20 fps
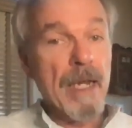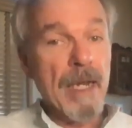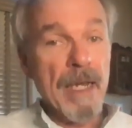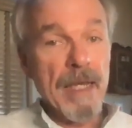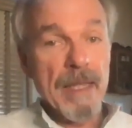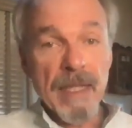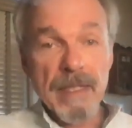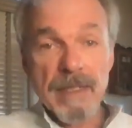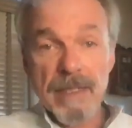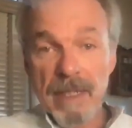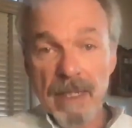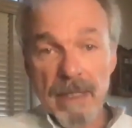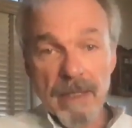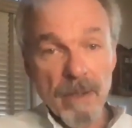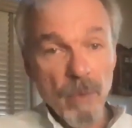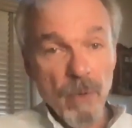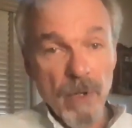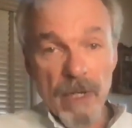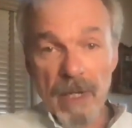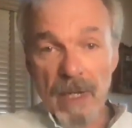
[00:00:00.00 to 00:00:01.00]
And that's not the
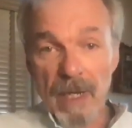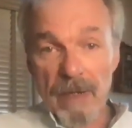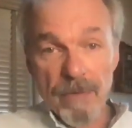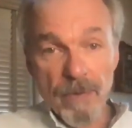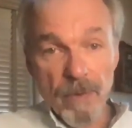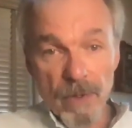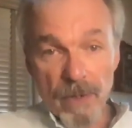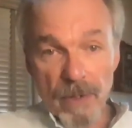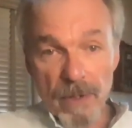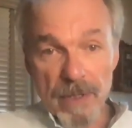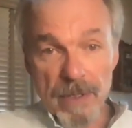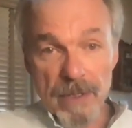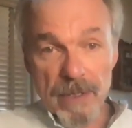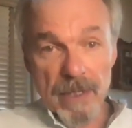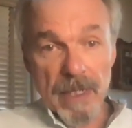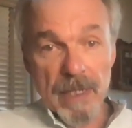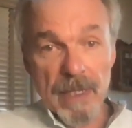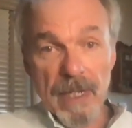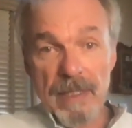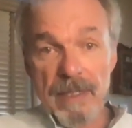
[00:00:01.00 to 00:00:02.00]
way life works.
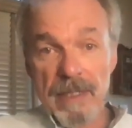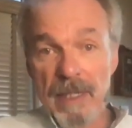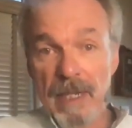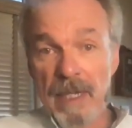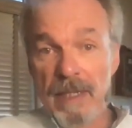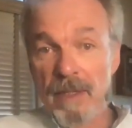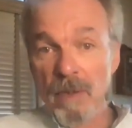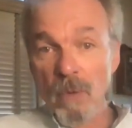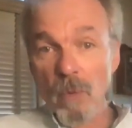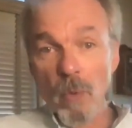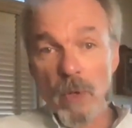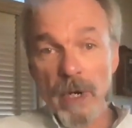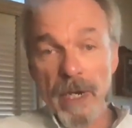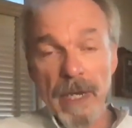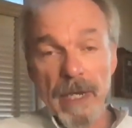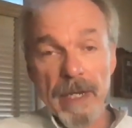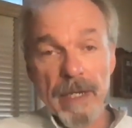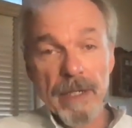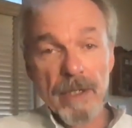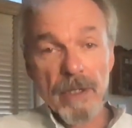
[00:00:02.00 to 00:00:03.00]
And that's not the
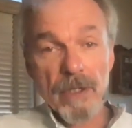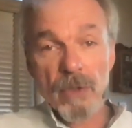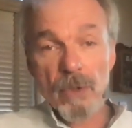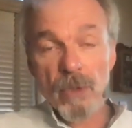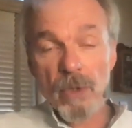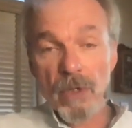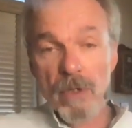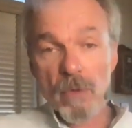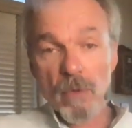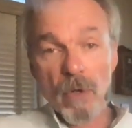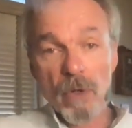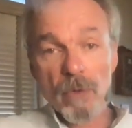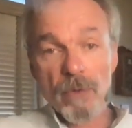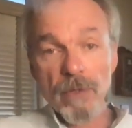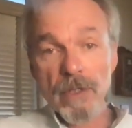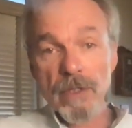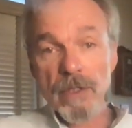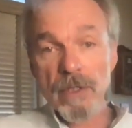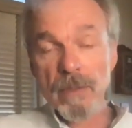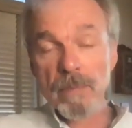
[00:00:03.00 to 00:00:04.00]
way your growth
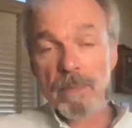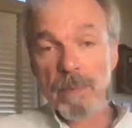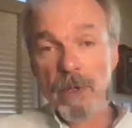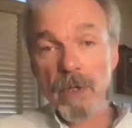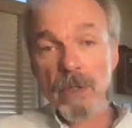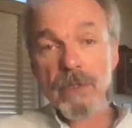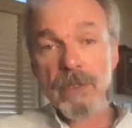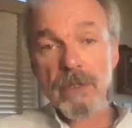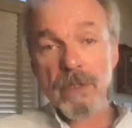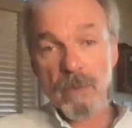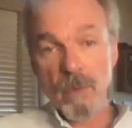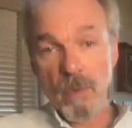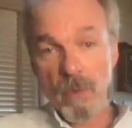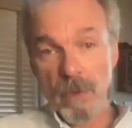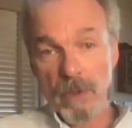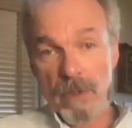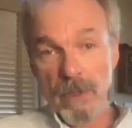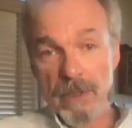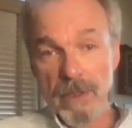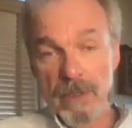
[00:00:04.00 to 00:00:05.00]
as a person
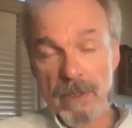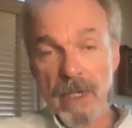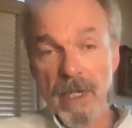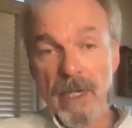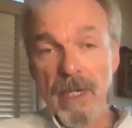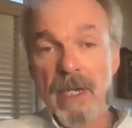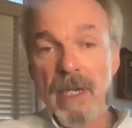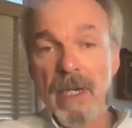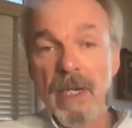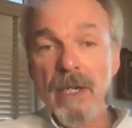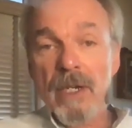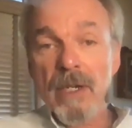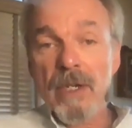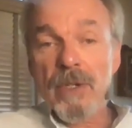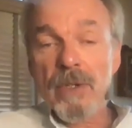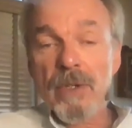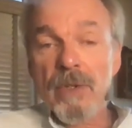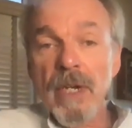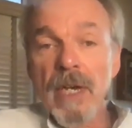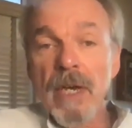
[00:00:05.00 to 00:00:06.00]
works.
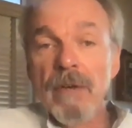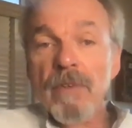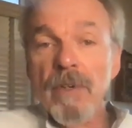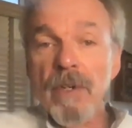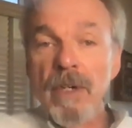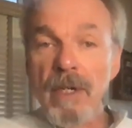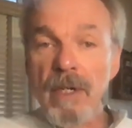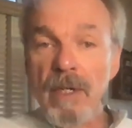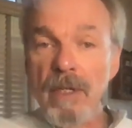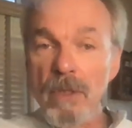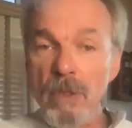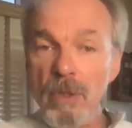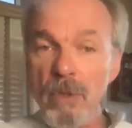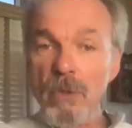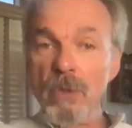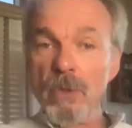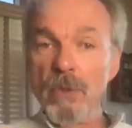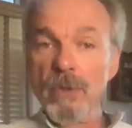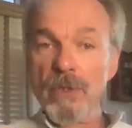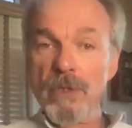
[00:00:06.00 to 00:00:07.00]
You're never going to
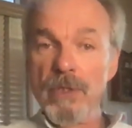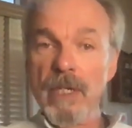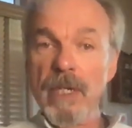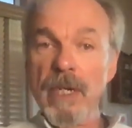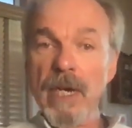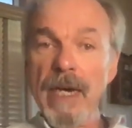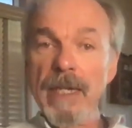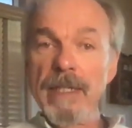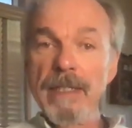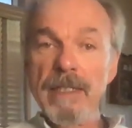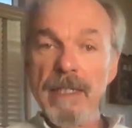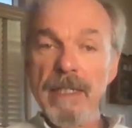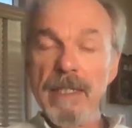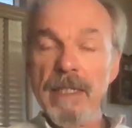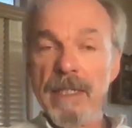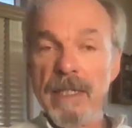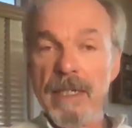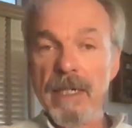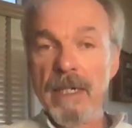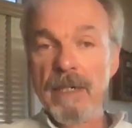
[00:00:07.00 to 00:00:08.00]
lose the
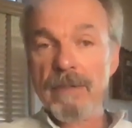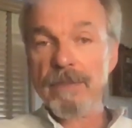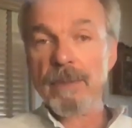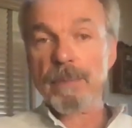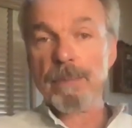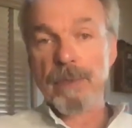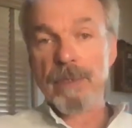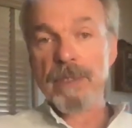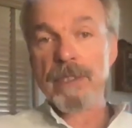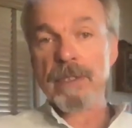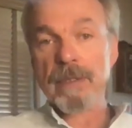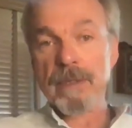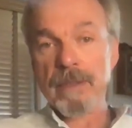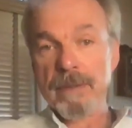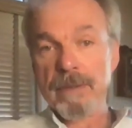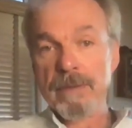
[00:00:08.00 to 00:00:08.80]
idea of the prison.